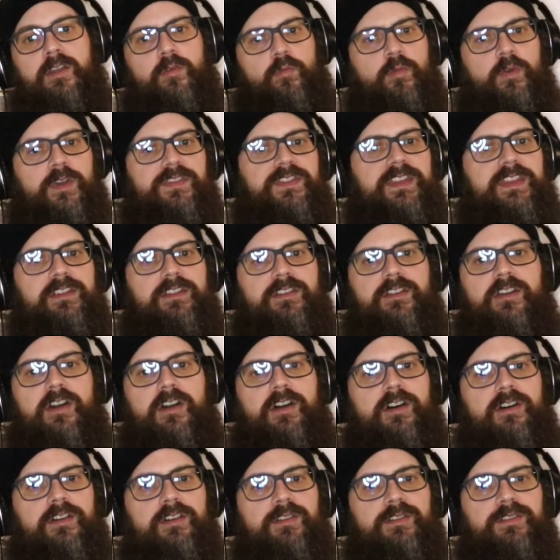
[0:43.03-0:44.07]
what they are
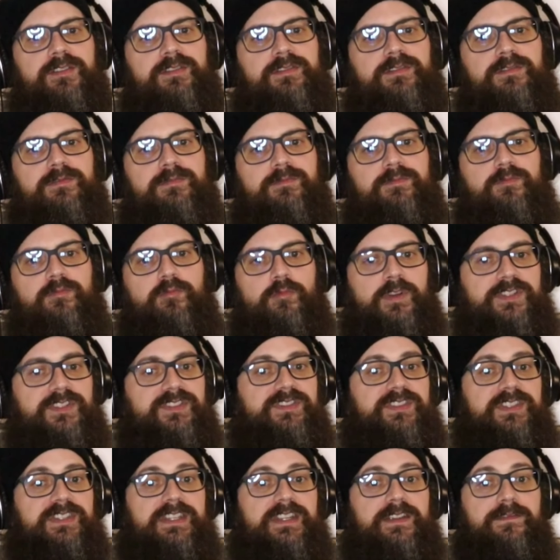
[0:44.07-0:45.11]
called, what's
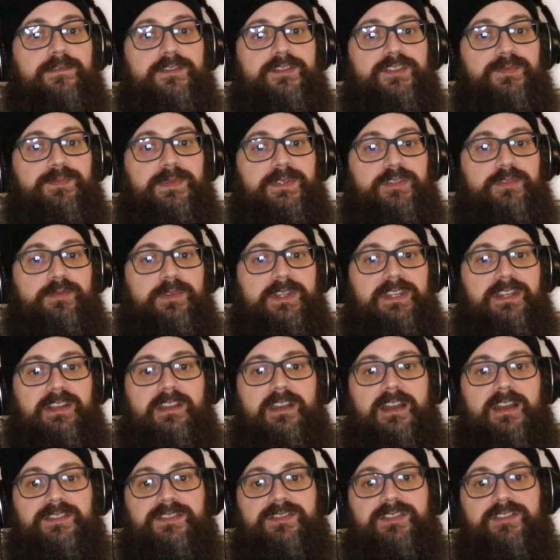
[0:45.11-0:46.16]
the difference between a
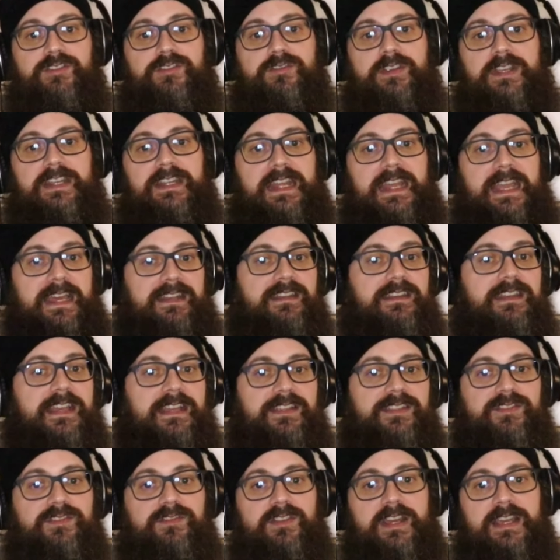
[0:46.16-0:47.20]
concentrate and an
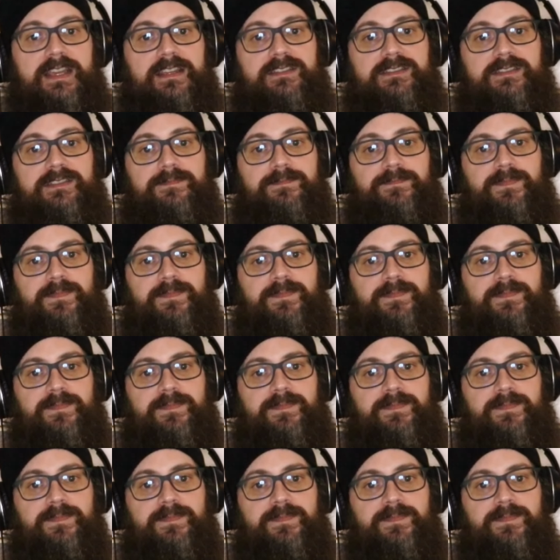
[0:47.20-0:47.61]
extract.